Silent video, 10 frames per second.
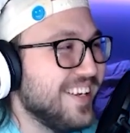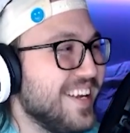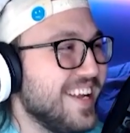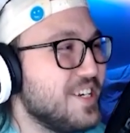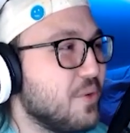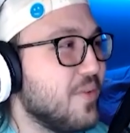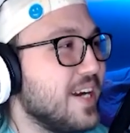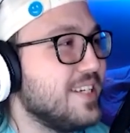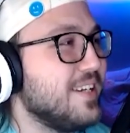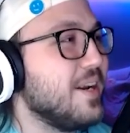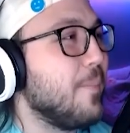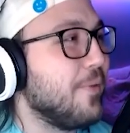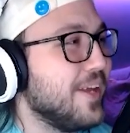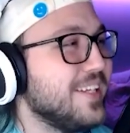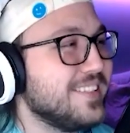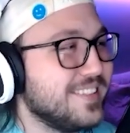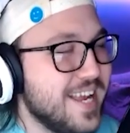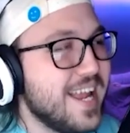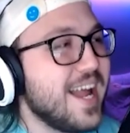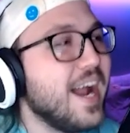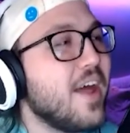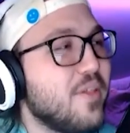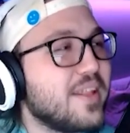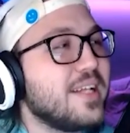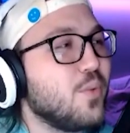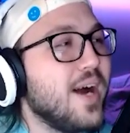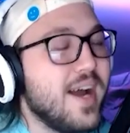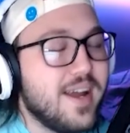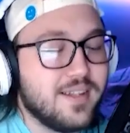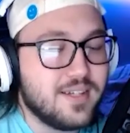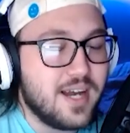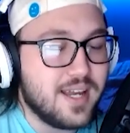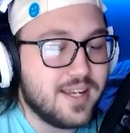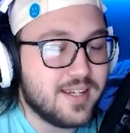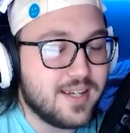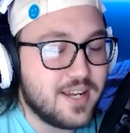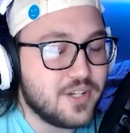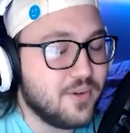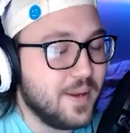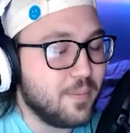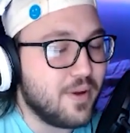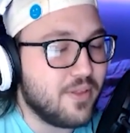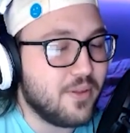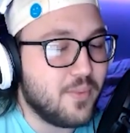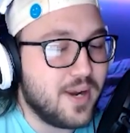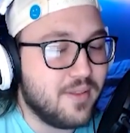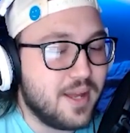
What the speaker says: directed in a place. Right, yep. And I think that's why I don't like Breath of the Wild that